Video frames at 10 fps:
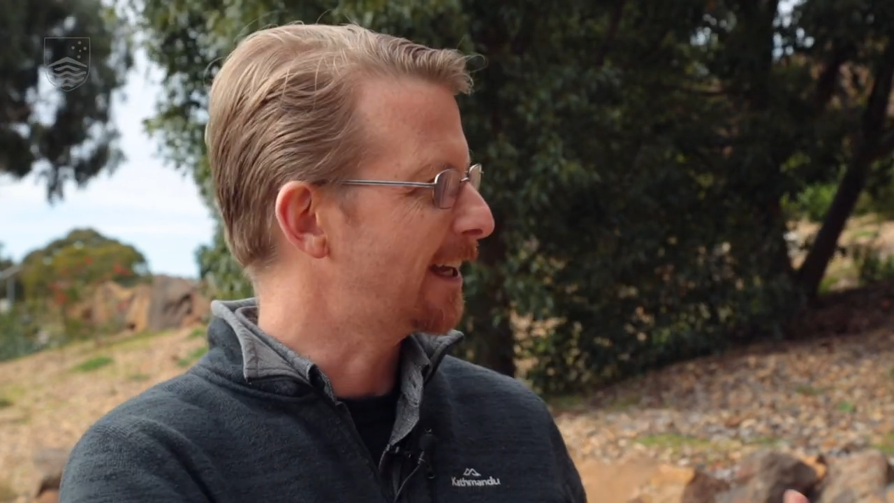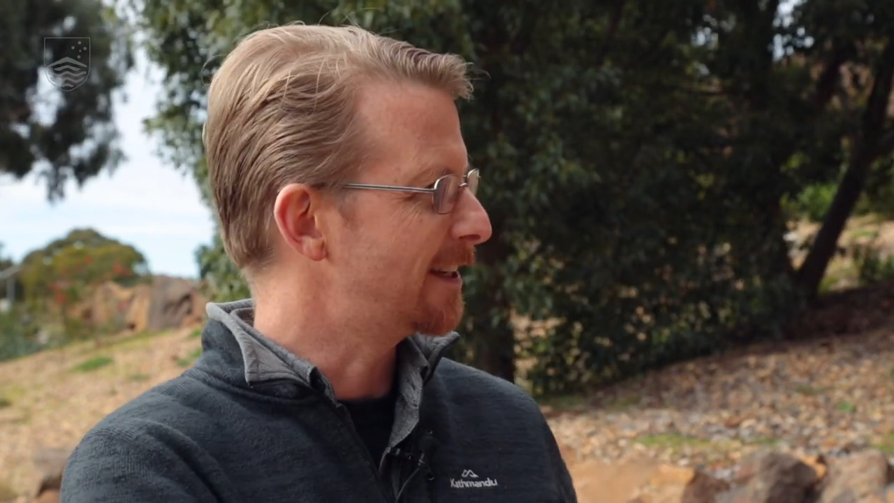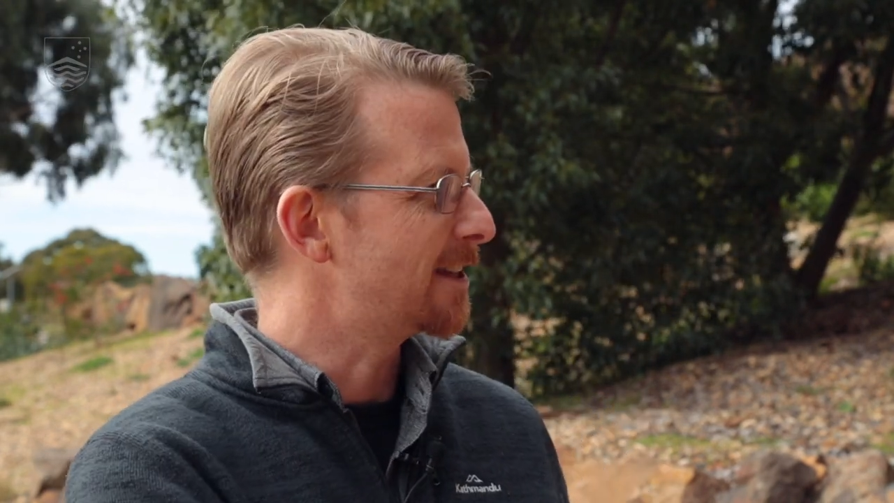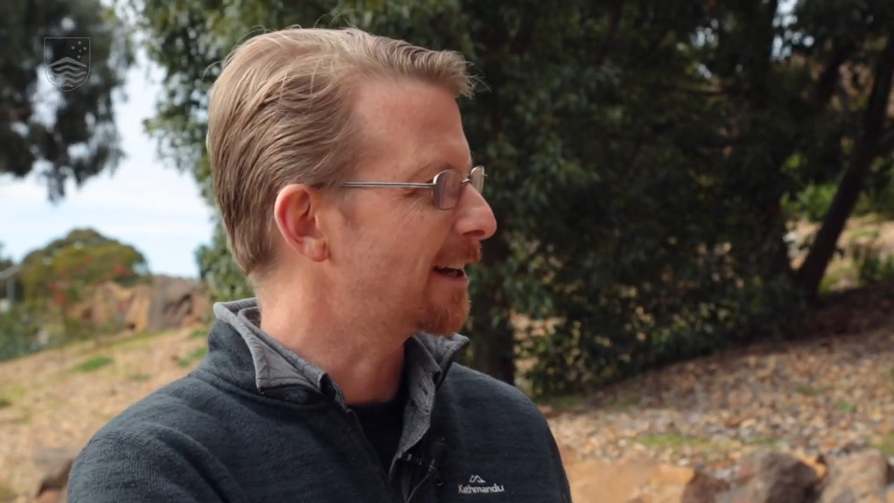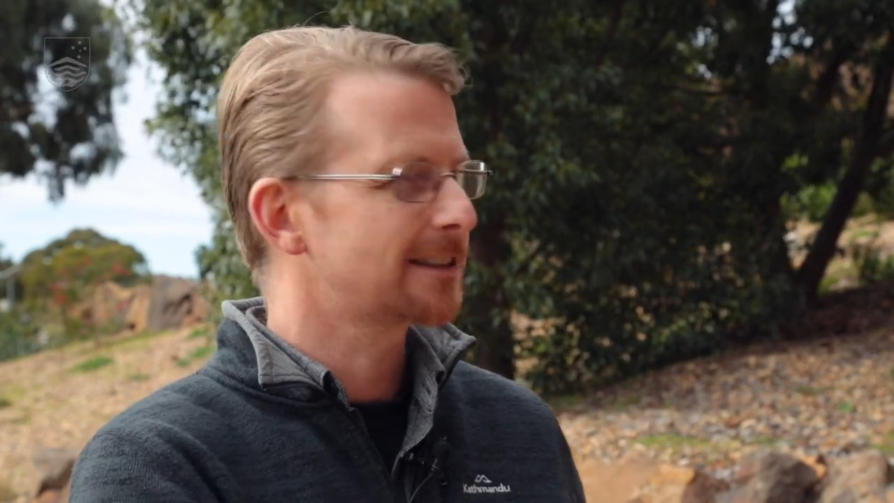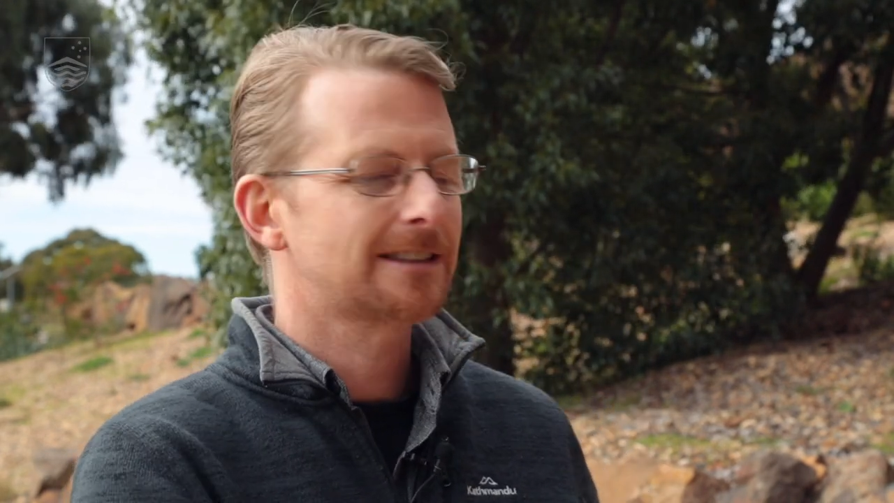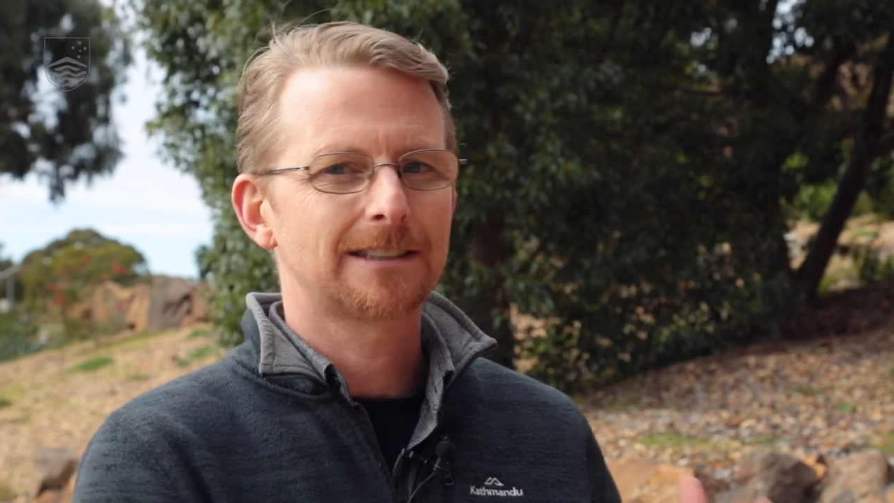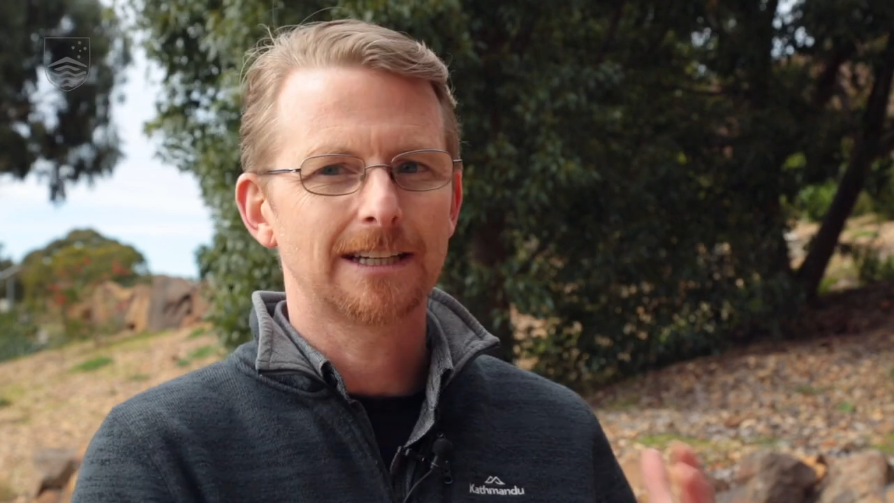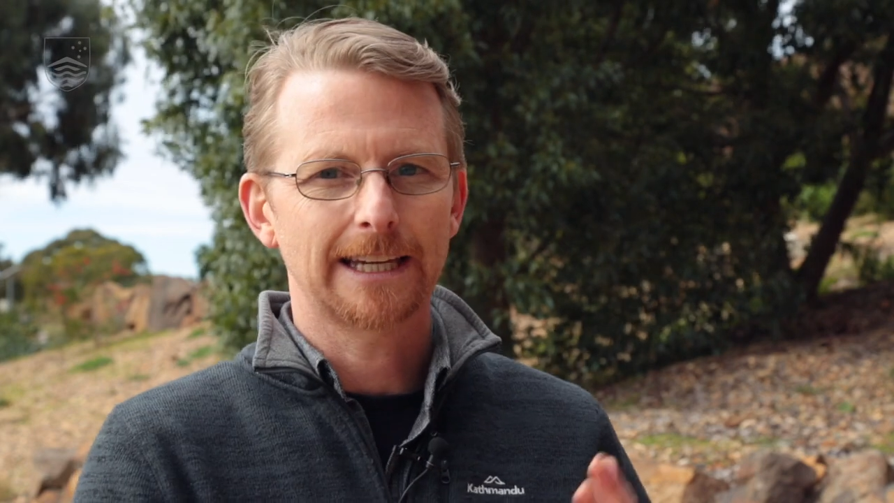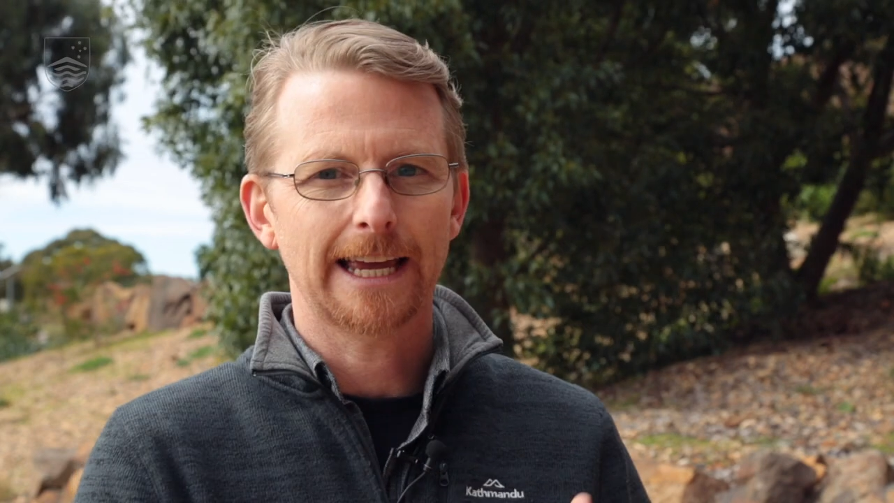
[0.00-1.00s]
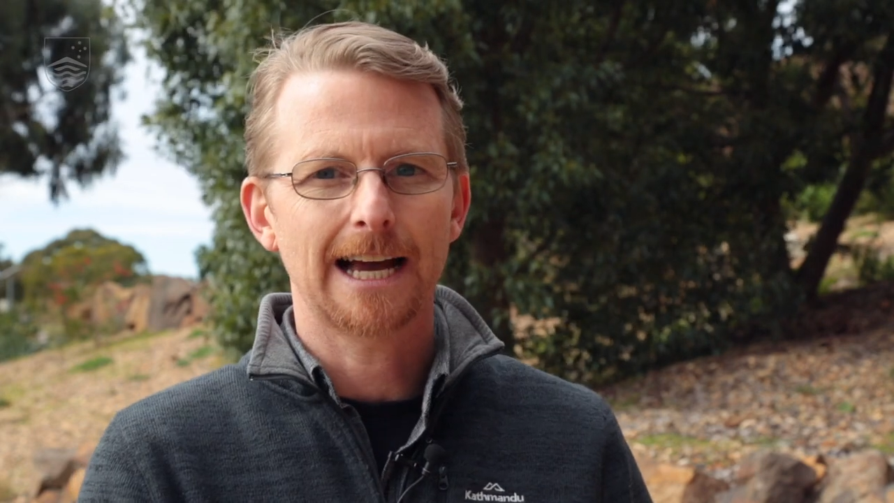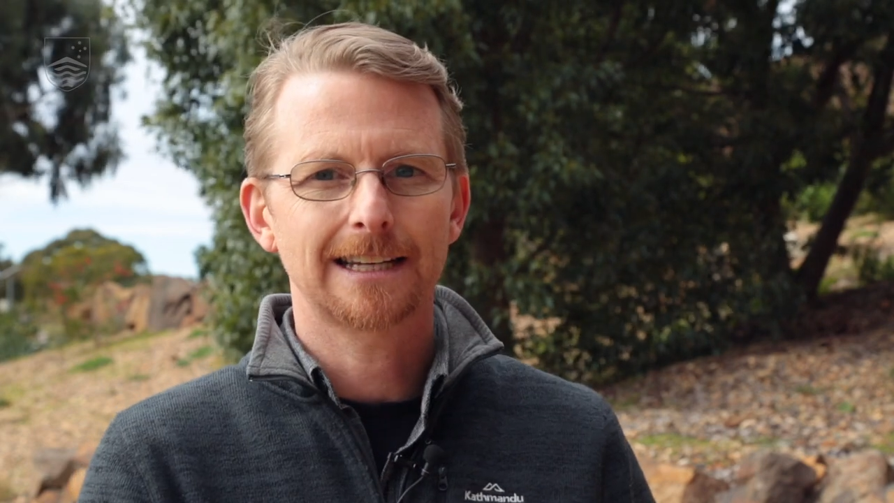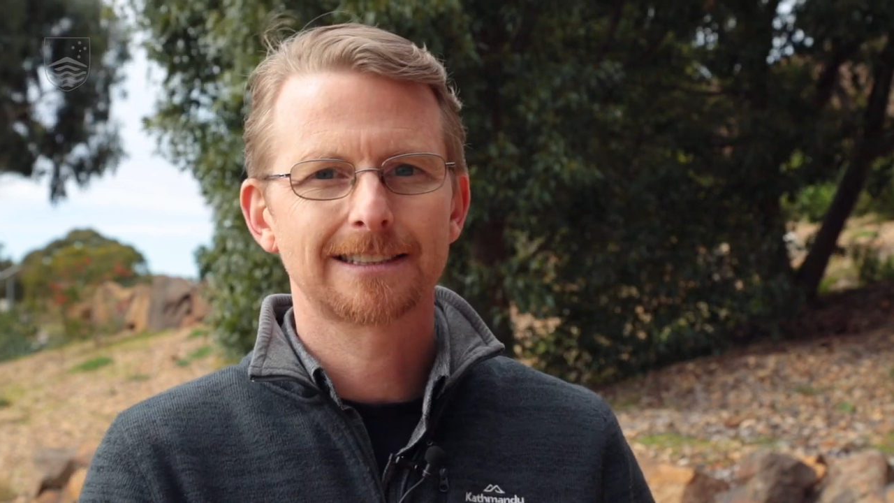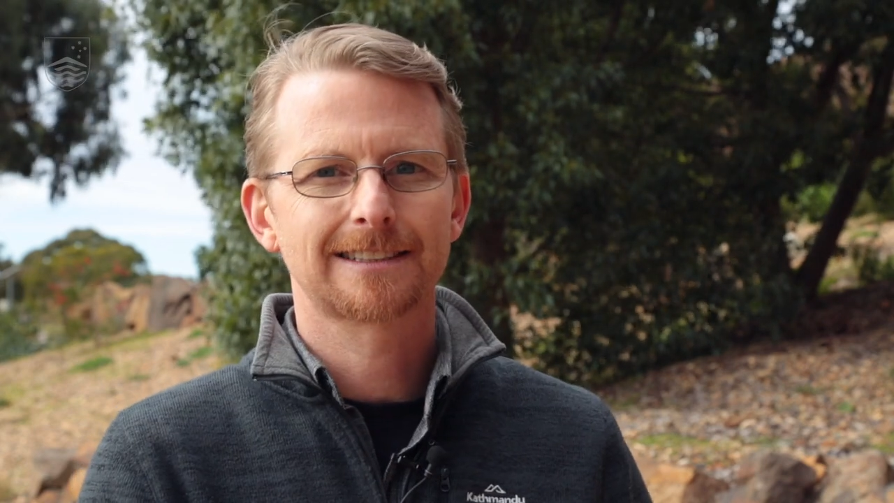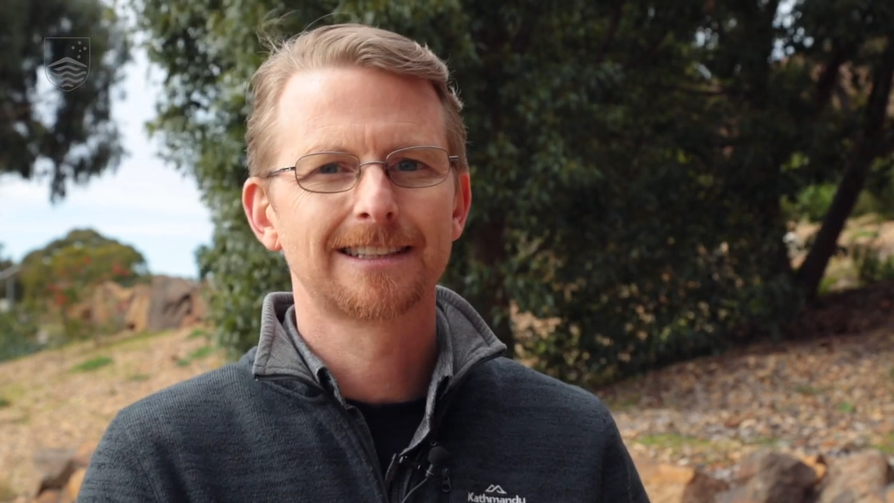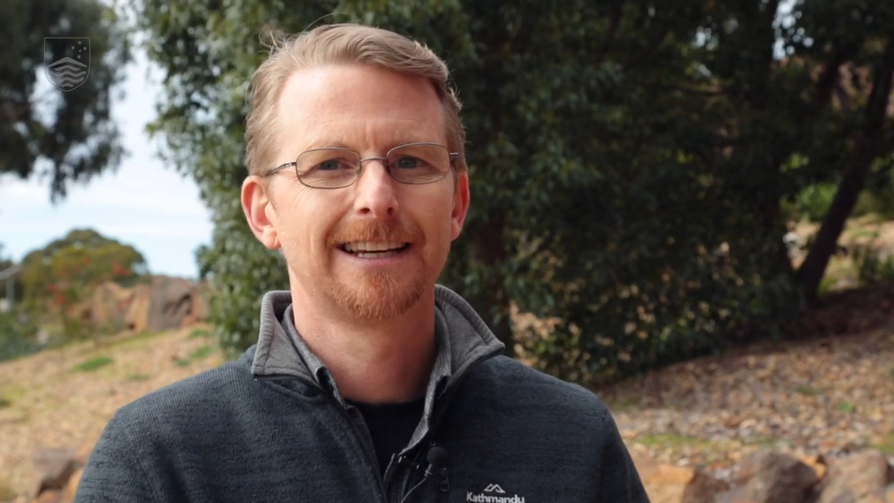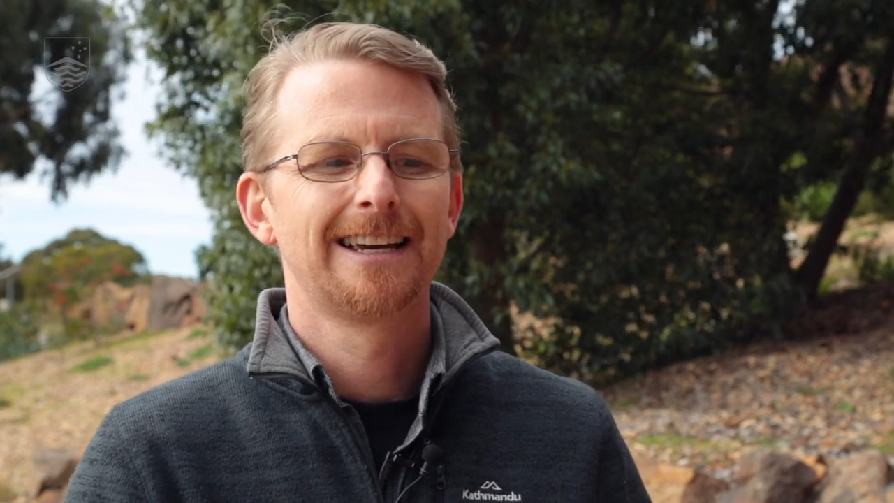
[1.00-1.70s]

and dust and gas.